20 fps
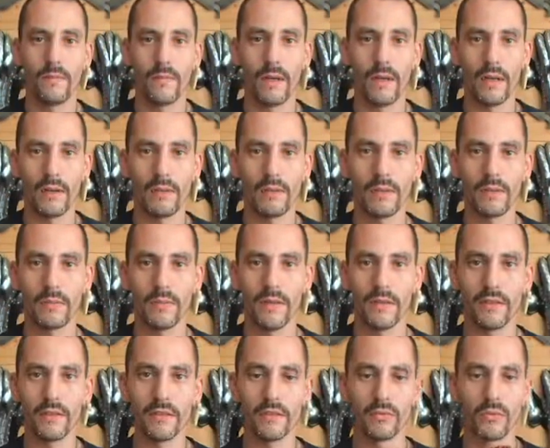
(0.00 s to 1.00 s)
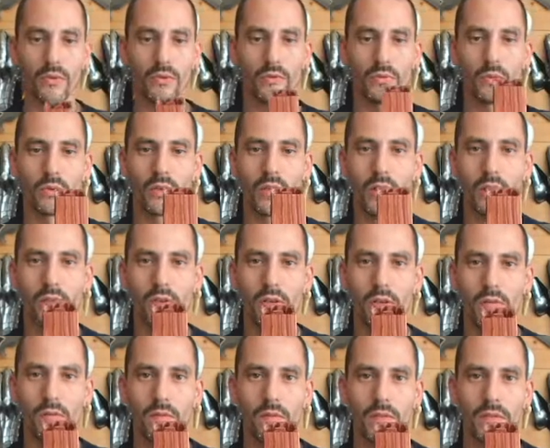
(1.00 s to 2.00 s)
I also made this rosewood cover
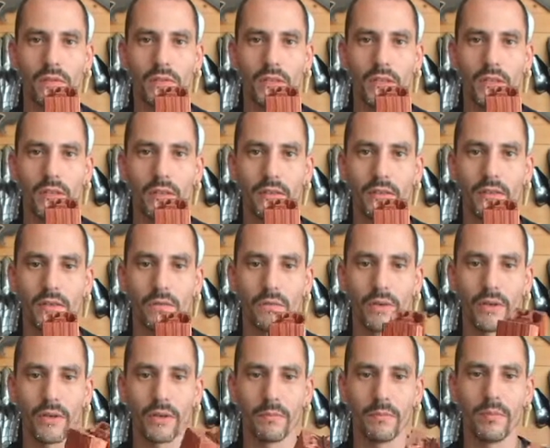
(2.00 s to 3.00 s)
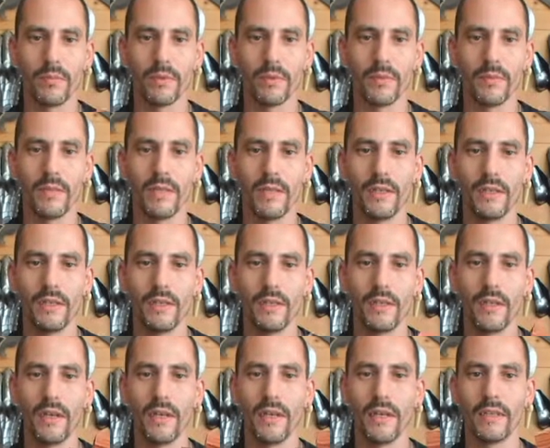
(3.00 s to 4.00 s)
for the sticks where you can put them in
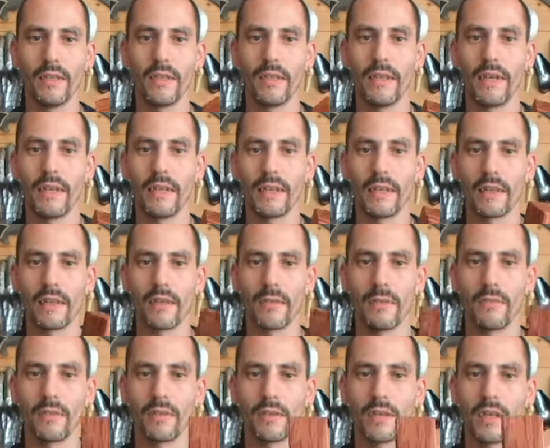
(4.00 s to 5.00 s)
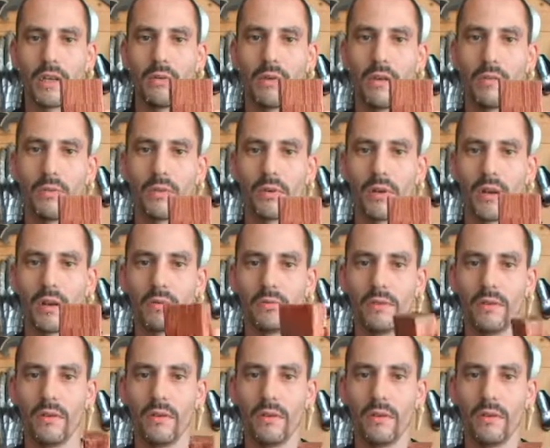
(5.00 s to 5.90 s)
and handle them, carry them around.